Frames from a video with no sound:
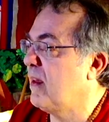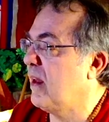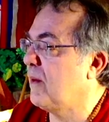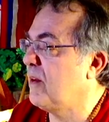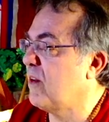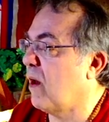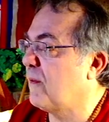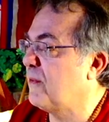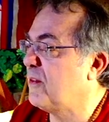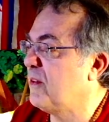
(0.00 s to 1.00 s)
Hearings
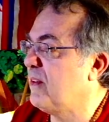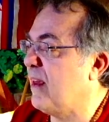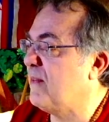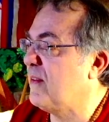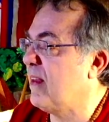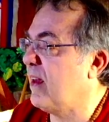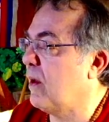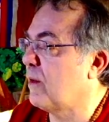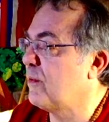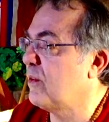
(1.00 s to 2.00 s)
officer David Day
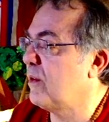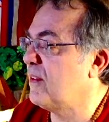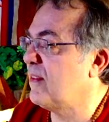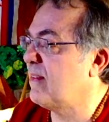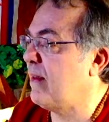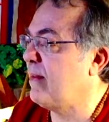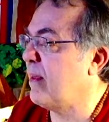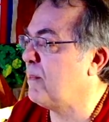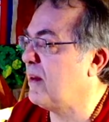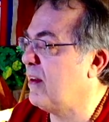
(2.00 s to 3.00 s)
also serves as a state
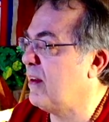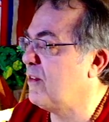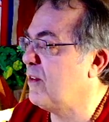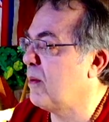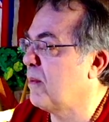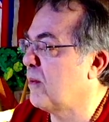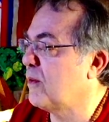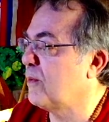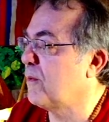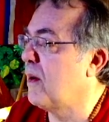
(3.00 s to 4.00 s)
deputy, issued
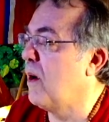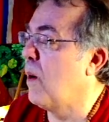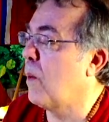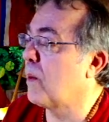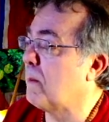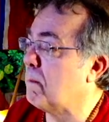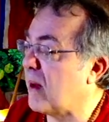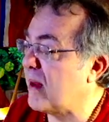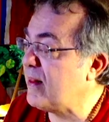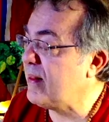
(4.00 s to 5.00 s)
proposal for
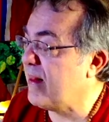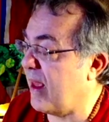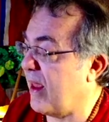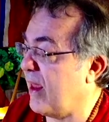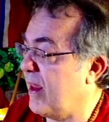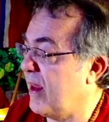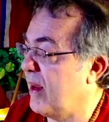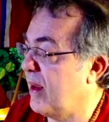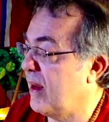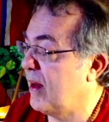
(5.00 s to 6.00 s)
Monday.
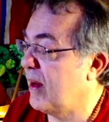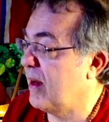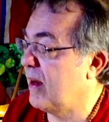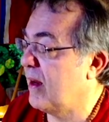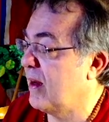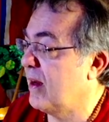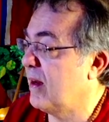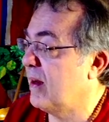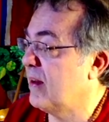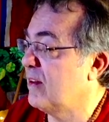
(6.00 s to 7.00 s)

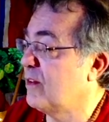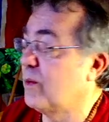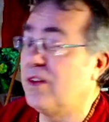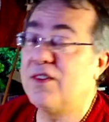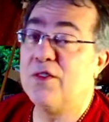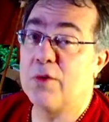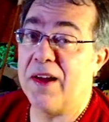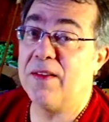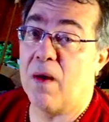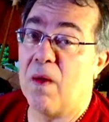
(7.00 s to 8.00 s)
So this is
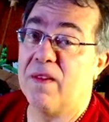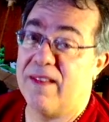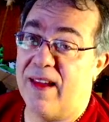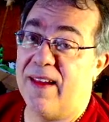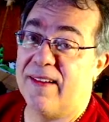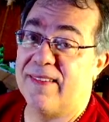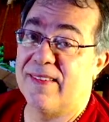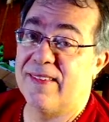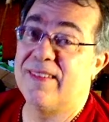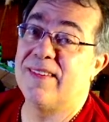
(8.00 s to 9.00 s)
drain all the tanks.
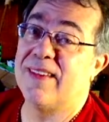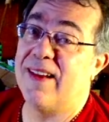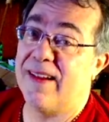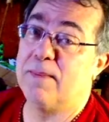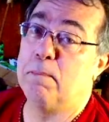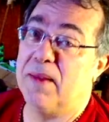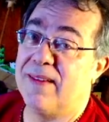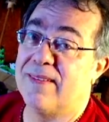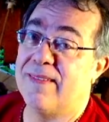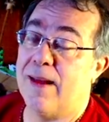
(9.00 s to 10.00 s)
This is the next
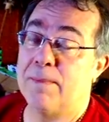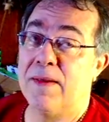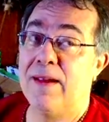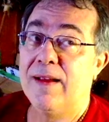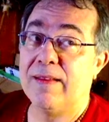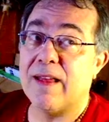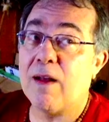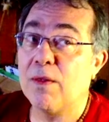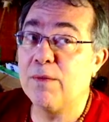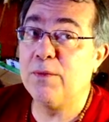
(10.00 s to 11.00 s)
big step. Take
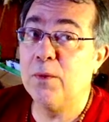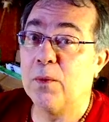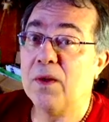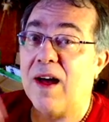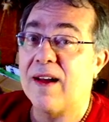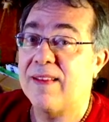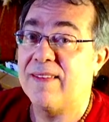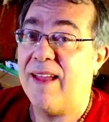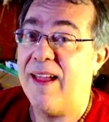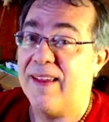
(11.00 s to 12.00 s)
all the fuel out of the
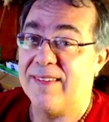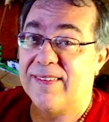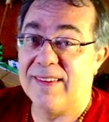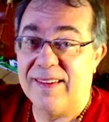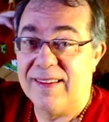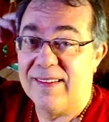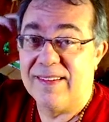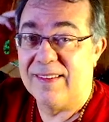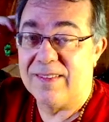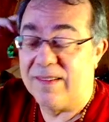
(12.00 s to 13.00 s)
tanks
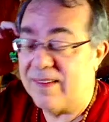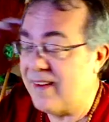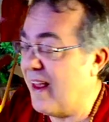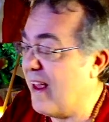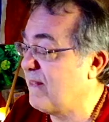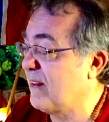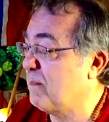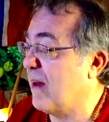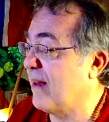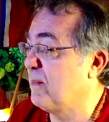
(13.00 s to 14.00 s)
so it doesn't have the
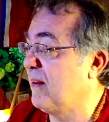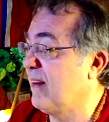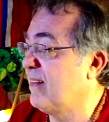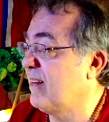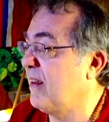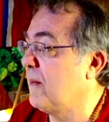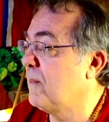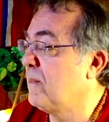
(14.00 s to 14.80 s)
possibility to leak.